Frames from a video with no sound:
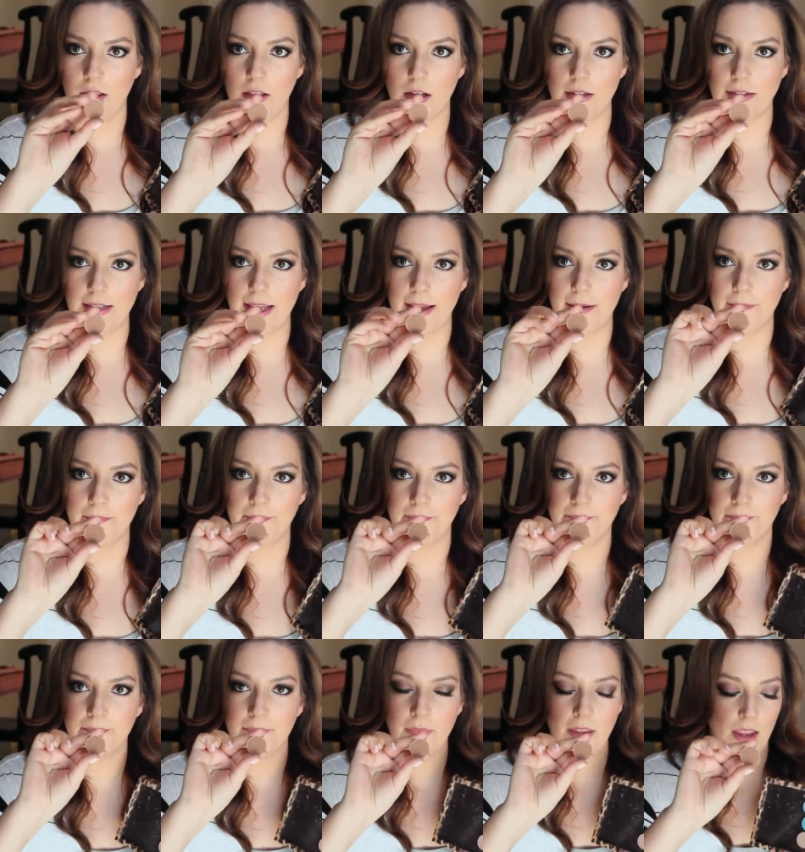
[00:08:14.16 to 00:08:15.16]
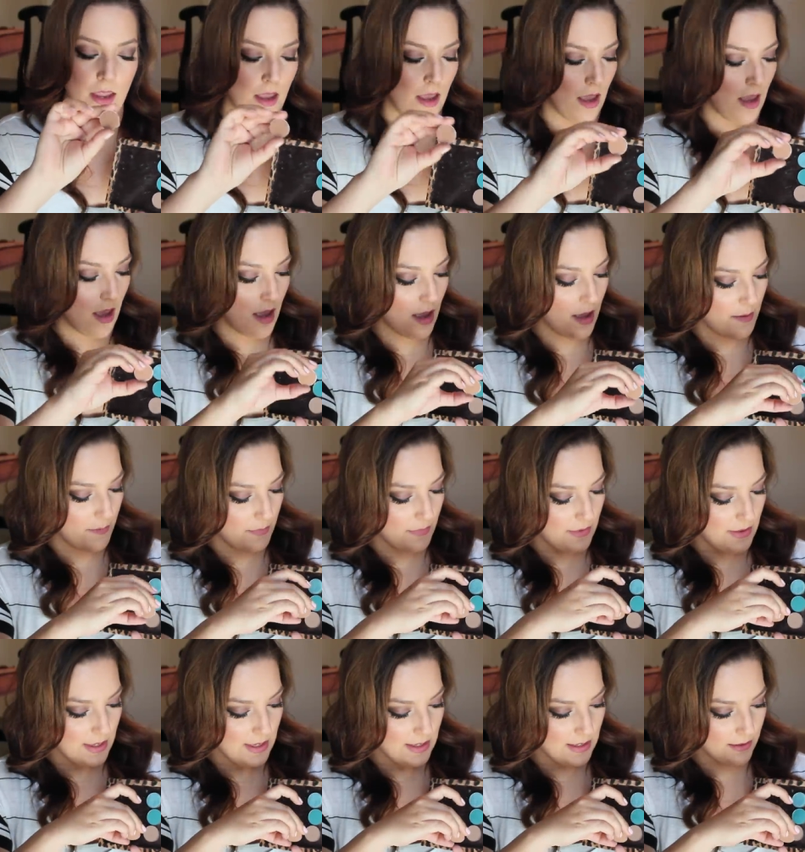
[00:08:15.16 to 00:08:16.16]
Latte. Um,
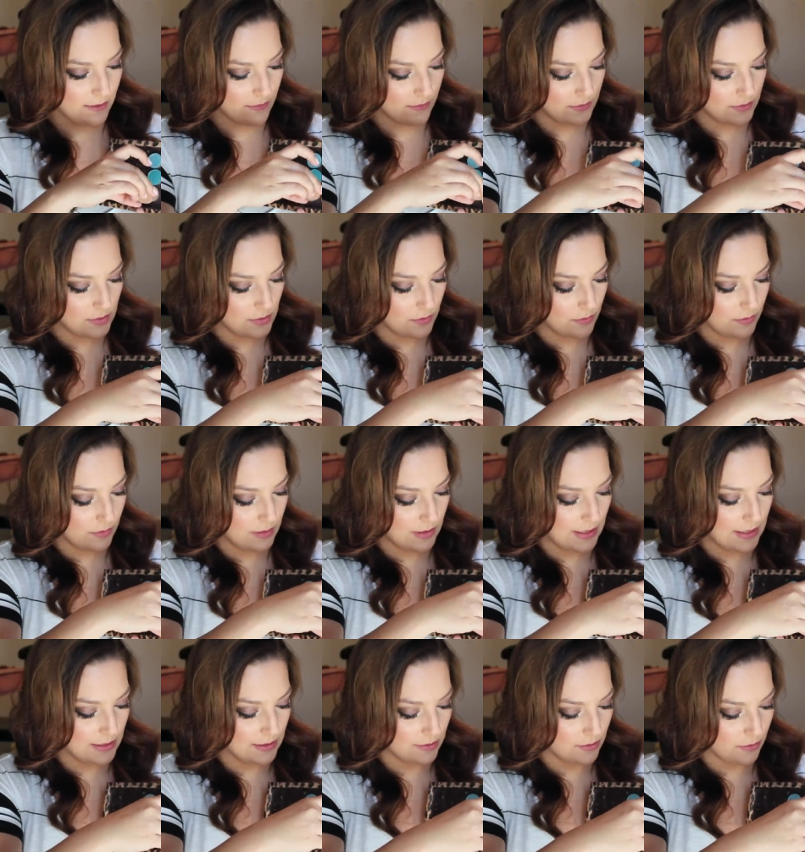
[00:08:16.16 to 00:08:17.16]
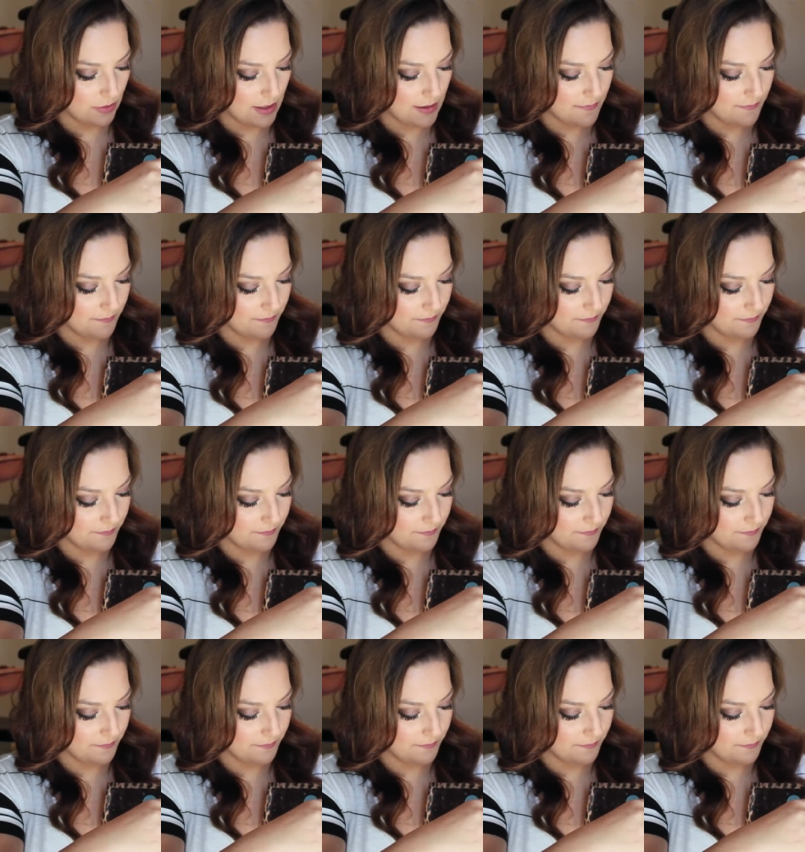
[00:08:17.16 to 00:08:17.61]
the, so these three.